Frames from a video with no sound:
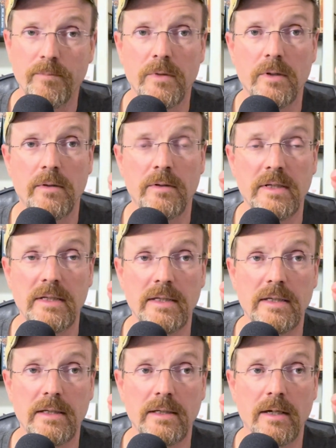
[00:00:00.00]

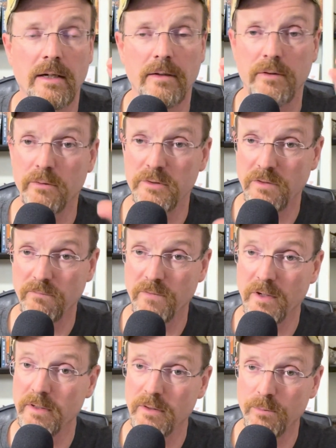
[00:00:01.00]
There is a
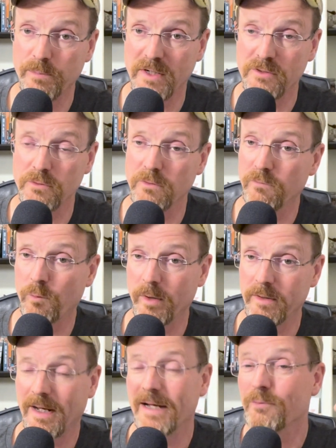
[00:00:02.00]
very good picture of
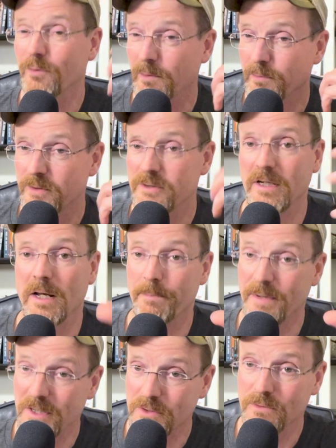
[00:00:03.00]
what I really appreciate, a
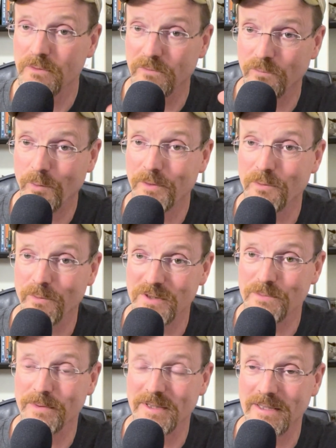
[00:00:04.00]
picture of what the
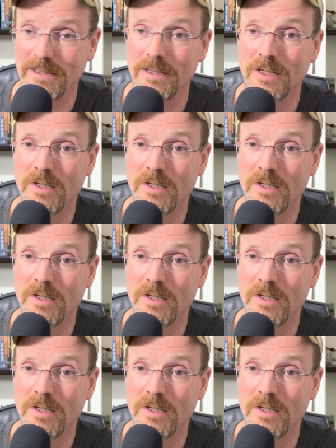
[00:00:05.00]
recipe